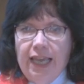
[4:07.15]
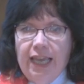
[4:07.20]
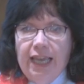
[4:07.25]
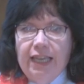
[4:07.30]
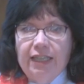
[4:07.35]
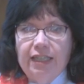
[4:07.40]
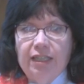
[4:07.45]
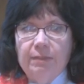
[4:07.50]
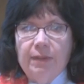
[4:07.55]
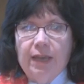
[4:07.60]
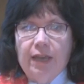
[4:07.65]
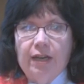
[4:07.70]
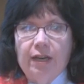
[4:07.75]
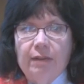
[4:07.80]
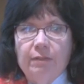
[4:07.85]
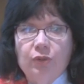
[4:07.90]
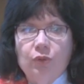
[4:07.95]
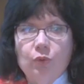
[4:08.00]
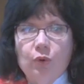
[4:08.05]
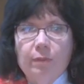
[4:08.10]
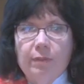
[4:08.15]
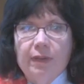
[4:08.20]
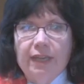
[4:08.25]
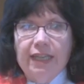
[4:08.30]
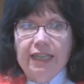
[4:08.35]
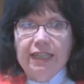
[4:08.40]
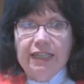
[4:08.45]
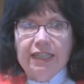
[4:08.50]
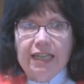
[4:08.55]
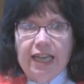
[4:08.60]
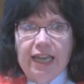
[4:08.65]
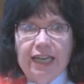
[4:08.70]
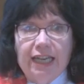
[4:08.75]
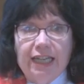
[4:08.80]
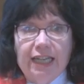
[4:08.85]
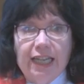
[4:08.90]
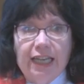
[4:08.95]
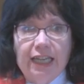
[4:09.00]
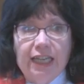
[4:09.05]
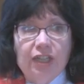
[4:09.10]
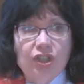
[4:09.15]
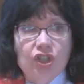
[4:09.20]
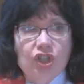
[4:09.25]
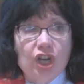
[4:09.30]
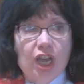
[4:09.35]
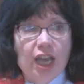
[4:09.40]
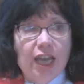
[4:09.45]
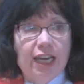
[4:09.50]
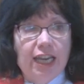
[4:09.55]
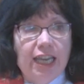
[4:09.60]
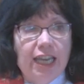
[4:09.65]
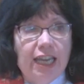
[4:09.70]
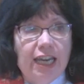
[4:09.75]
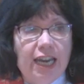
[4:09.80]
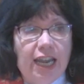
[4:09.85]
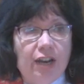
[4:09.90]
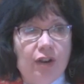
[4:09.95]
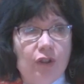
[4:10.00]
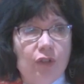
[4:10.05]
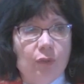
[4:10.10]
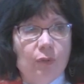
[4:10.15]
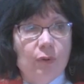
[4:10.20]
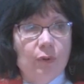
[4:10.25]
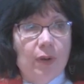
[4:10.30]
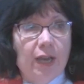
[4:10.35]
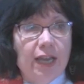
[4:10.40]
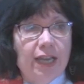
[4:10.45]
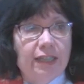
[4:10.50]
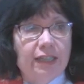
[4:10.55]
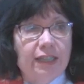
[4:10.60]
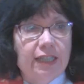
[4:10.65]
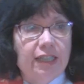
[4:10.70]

It's about absorbing his light and letting it shine in and through us.